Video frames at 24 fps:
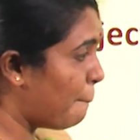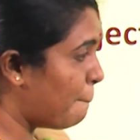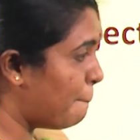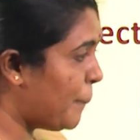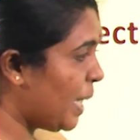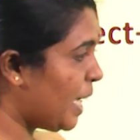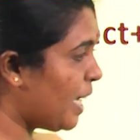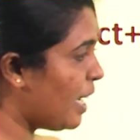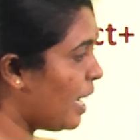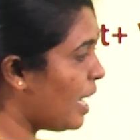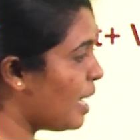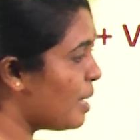
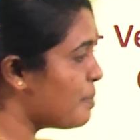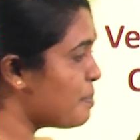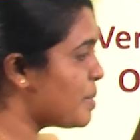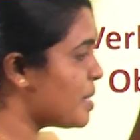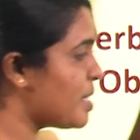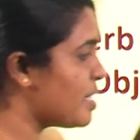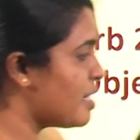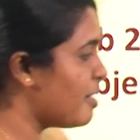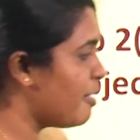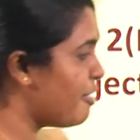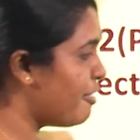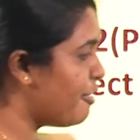
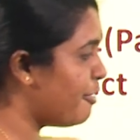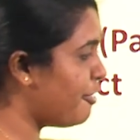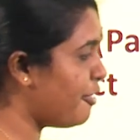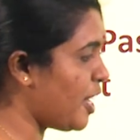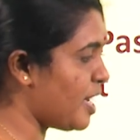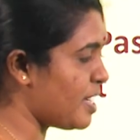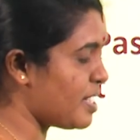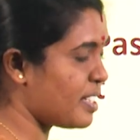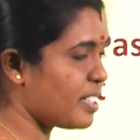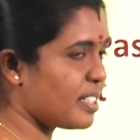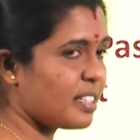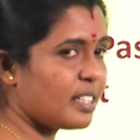becomes
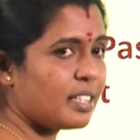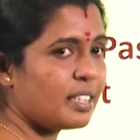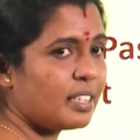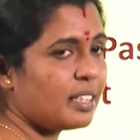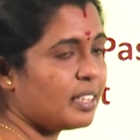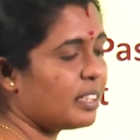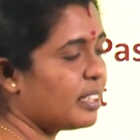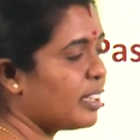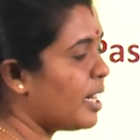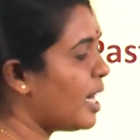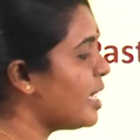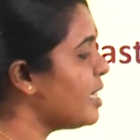first,
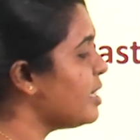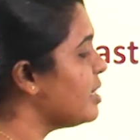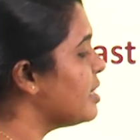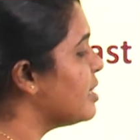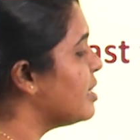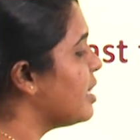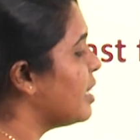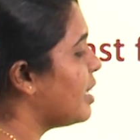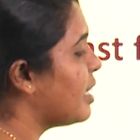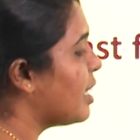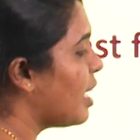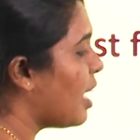right?
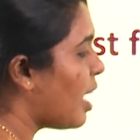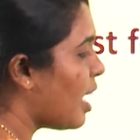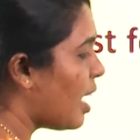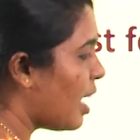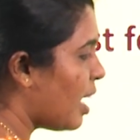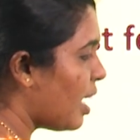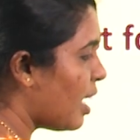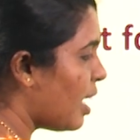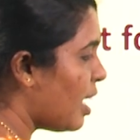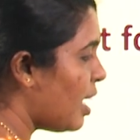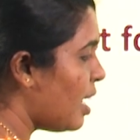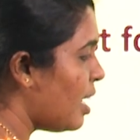The
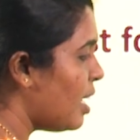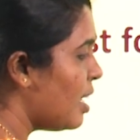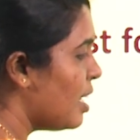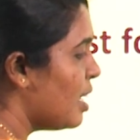car